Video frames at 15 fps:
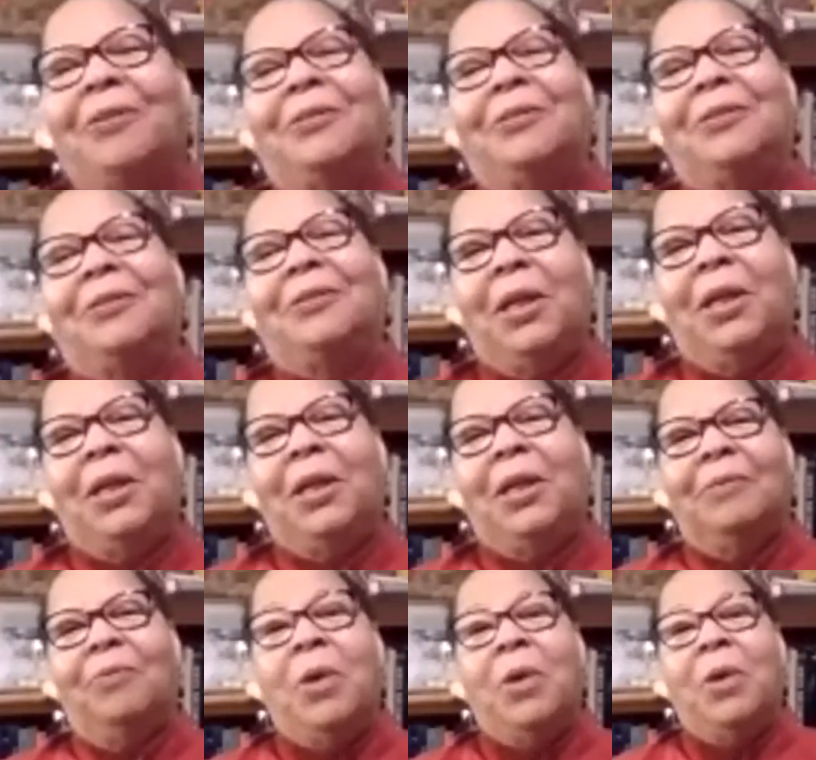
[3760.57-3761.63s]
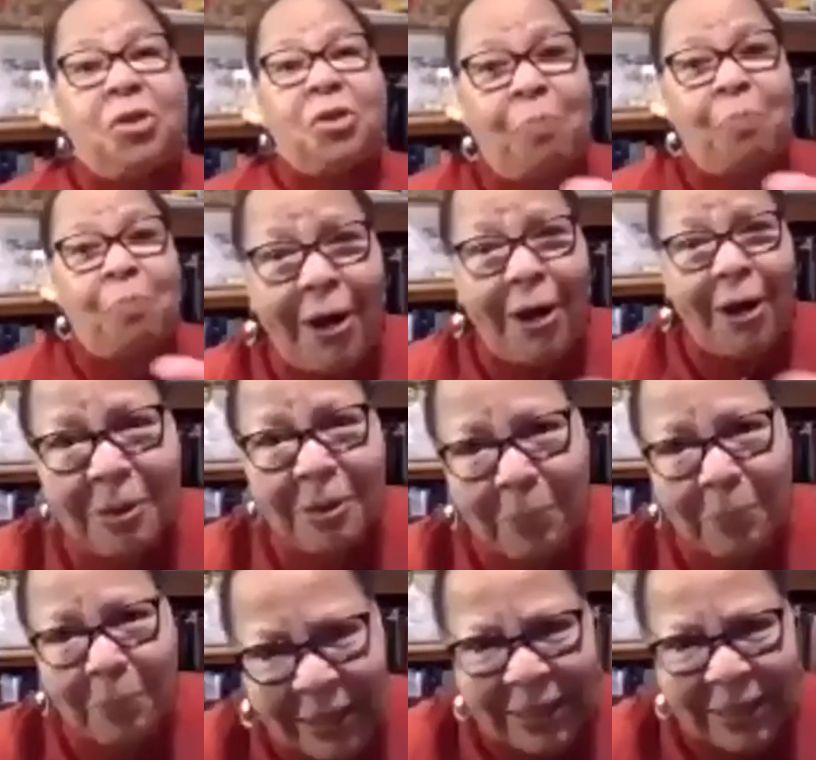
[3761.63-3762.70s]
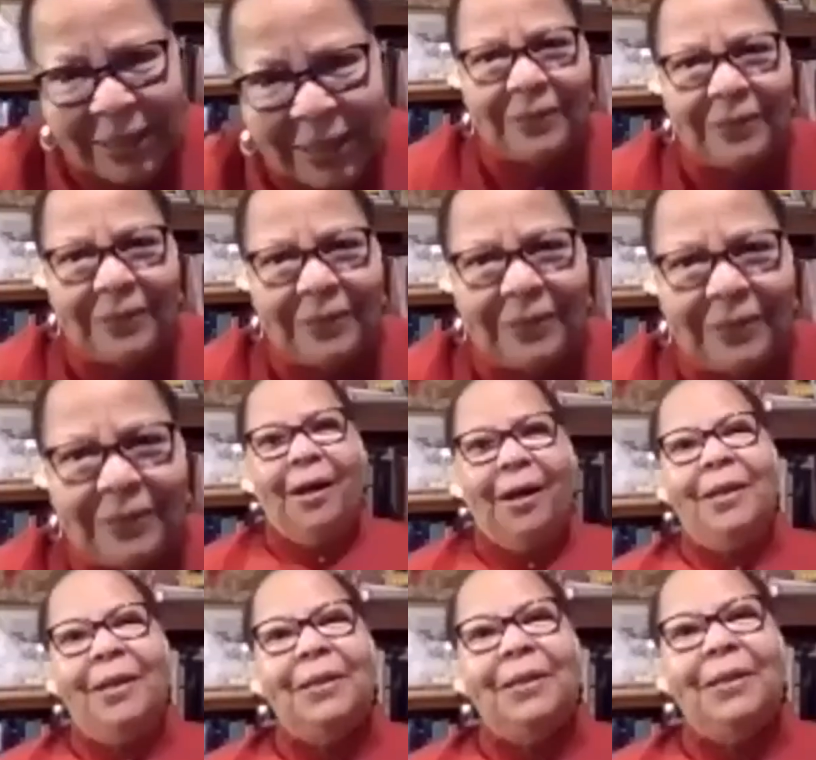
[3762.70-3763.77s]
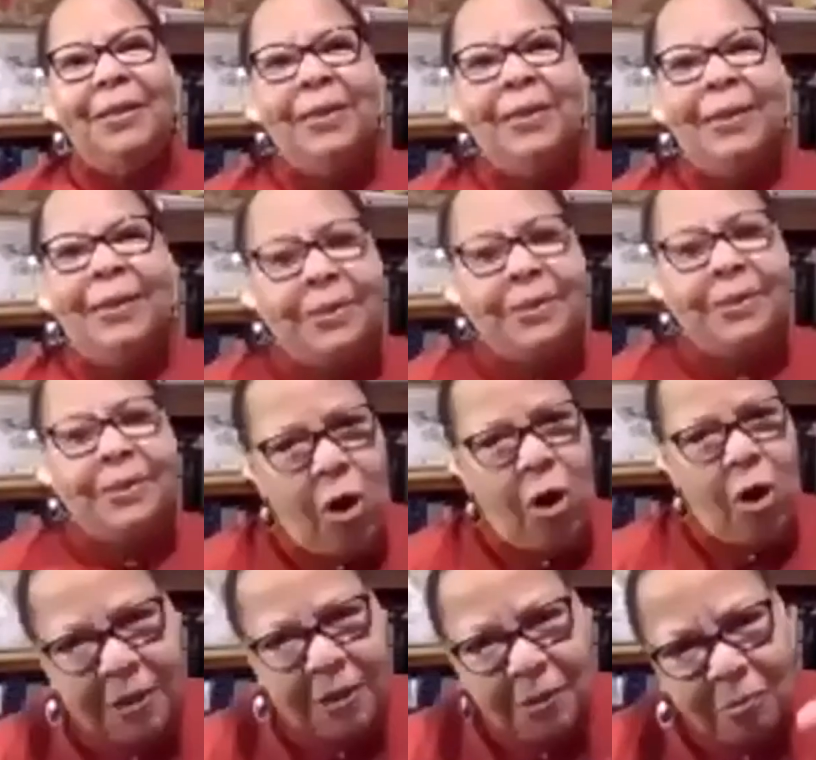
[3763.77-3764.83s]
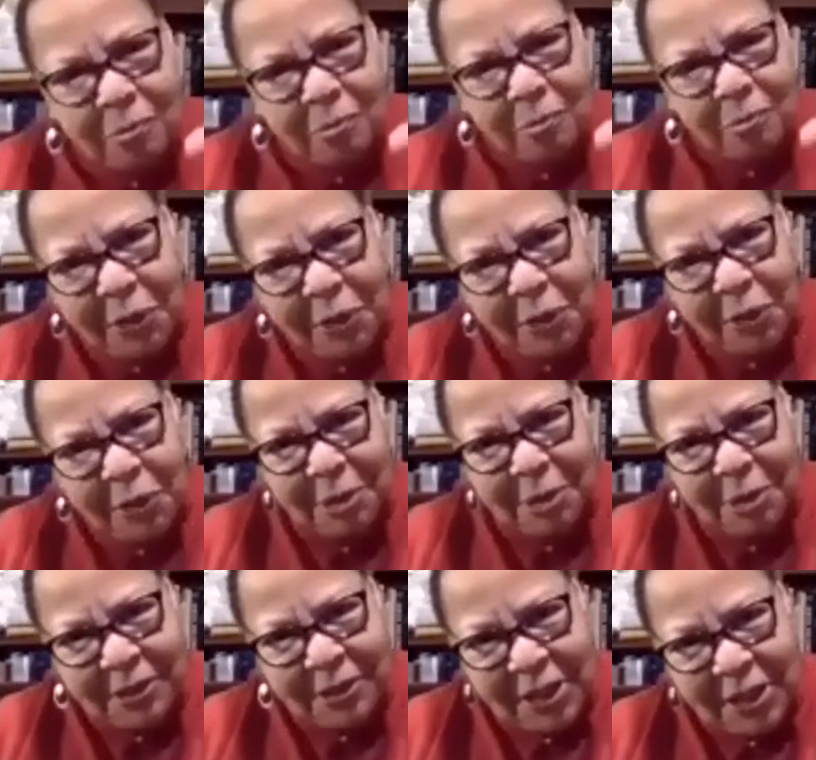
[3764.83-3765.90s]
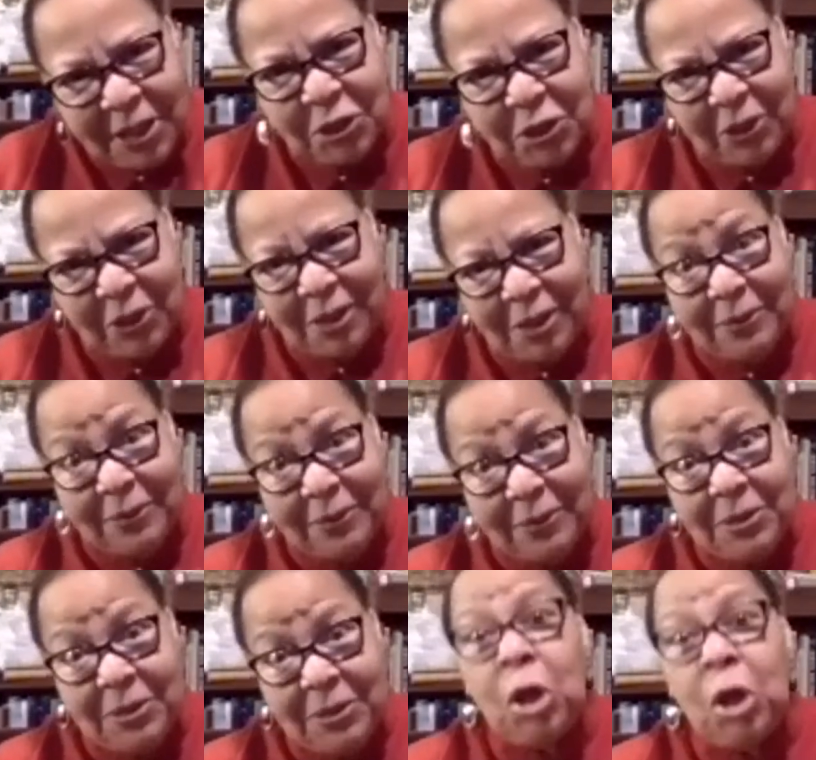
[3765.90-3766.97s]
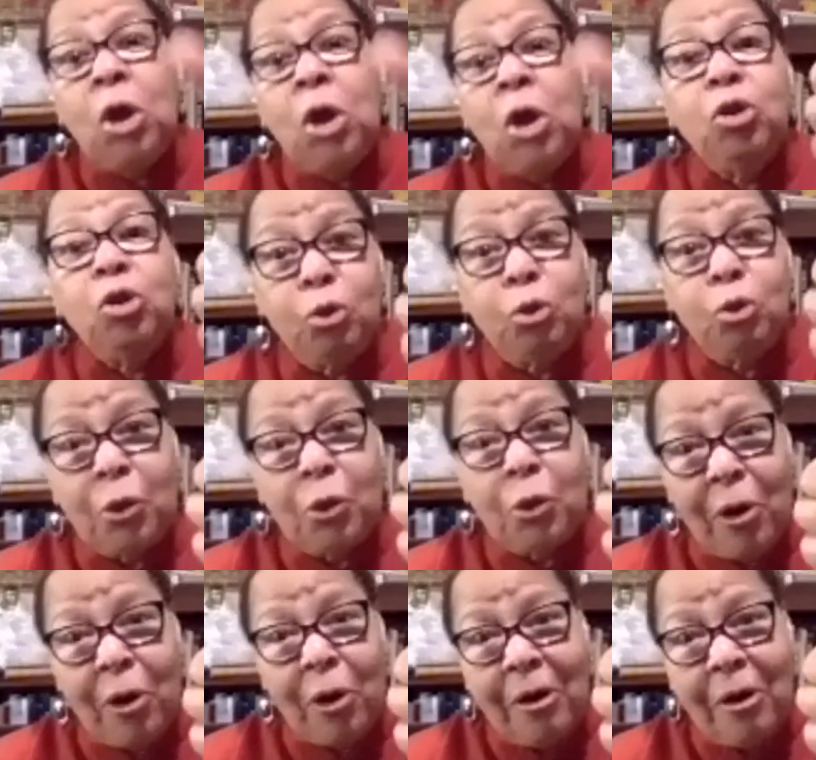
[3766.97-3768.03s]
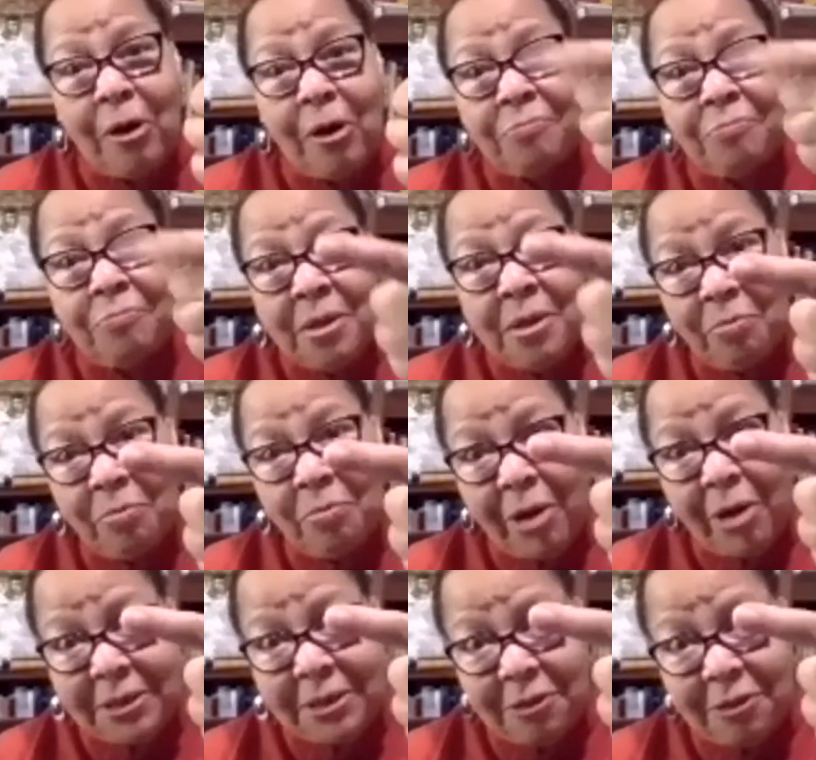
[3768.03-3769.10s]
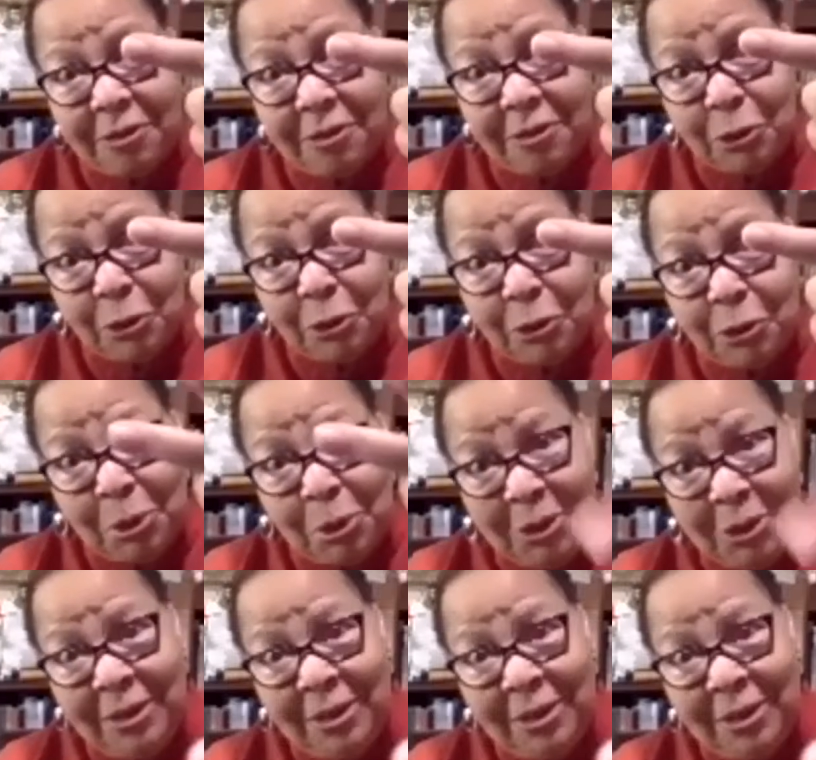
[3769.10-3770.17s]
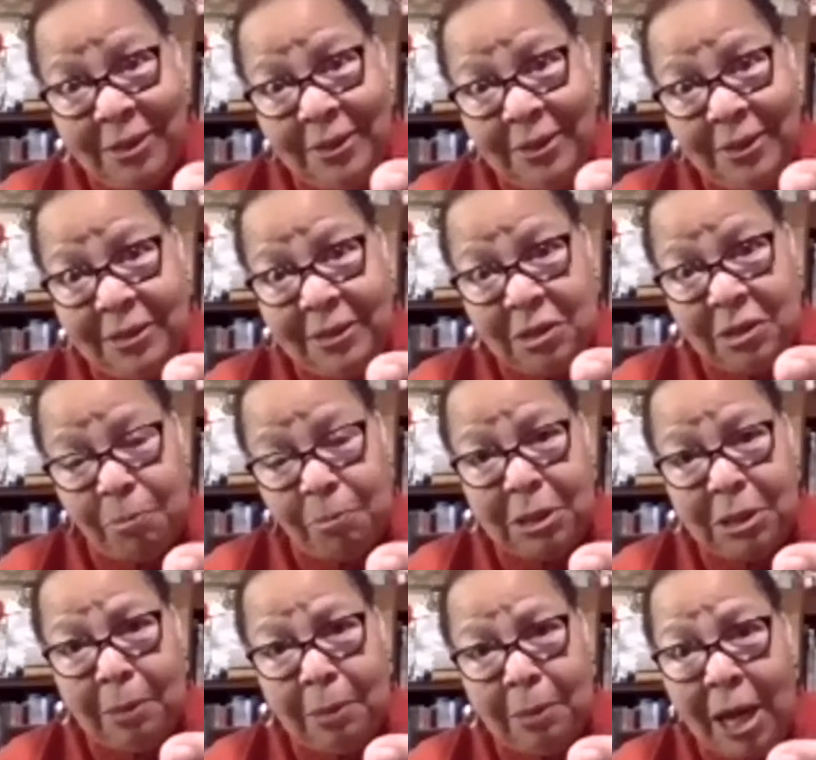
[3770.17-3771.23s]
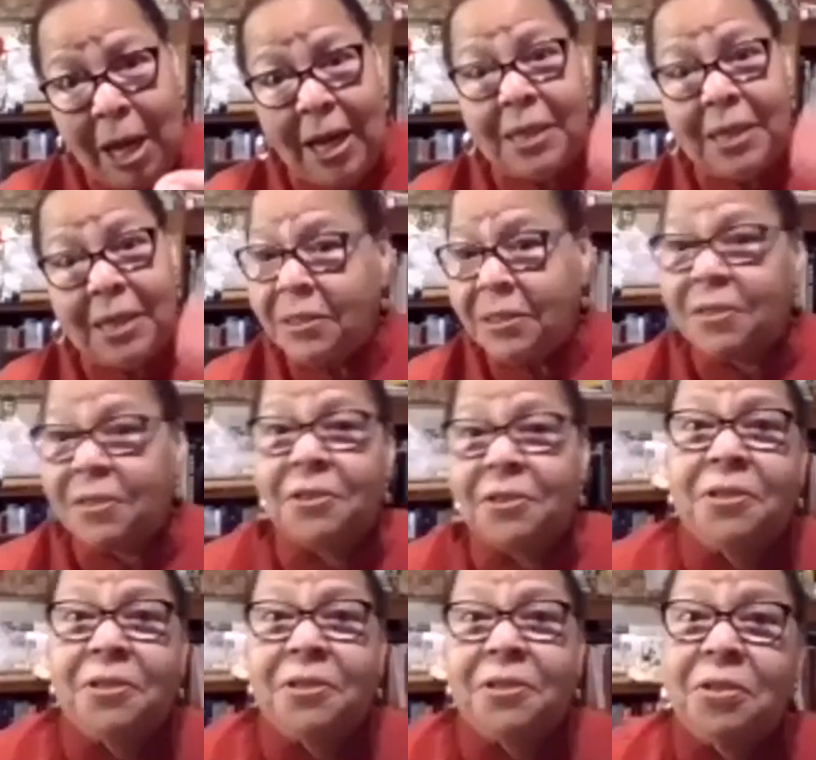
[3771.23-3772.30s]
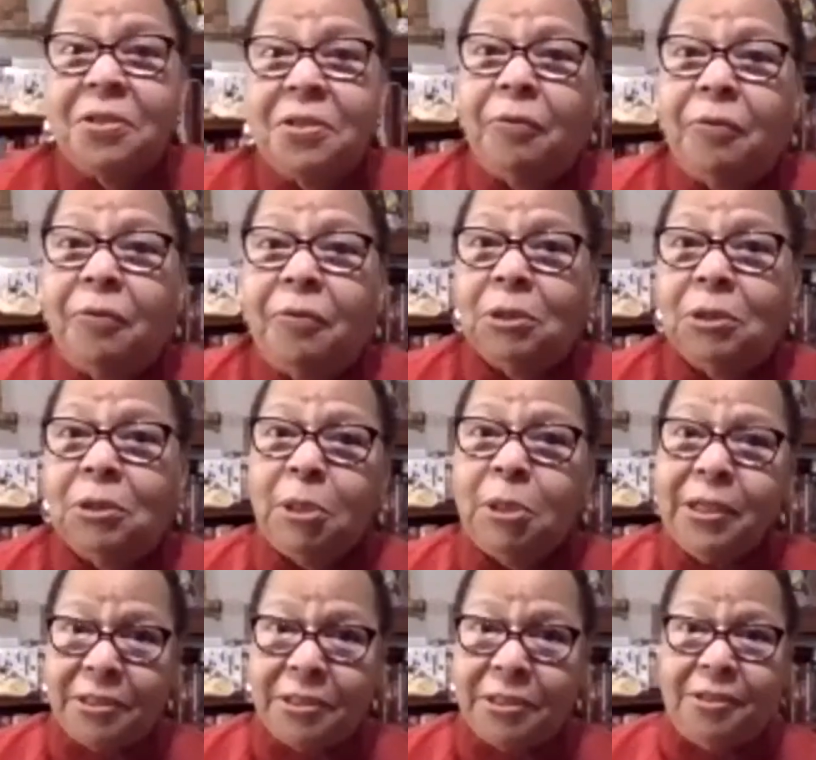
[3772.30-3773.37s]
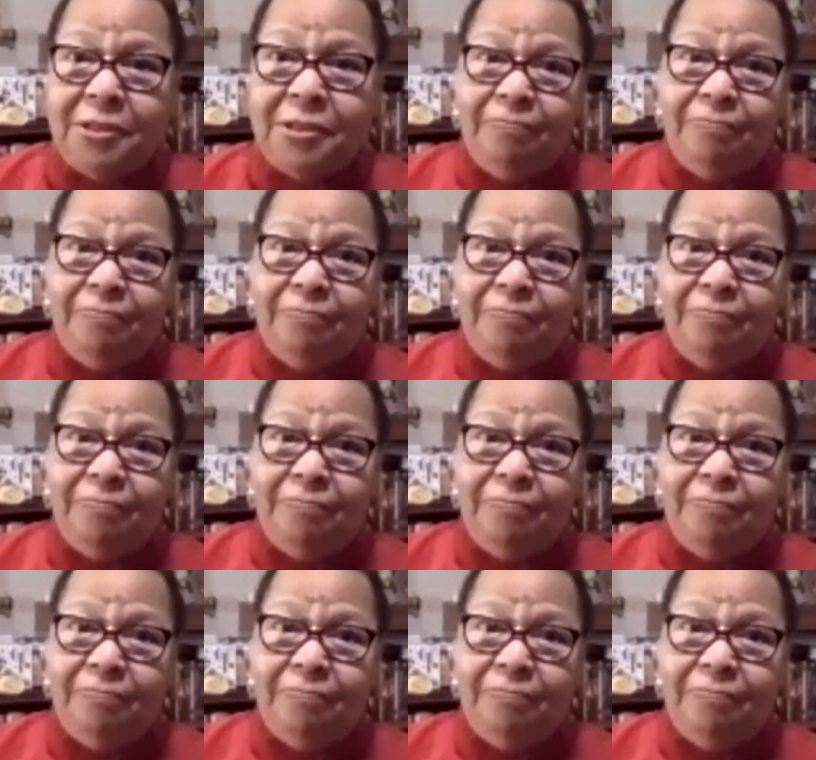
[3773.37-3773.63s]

We aspire to be, right? And cardinal Buddhism in a nutshell is do no harm, practice virtue, discipline the mind. This is the teaching of all the Buddhists.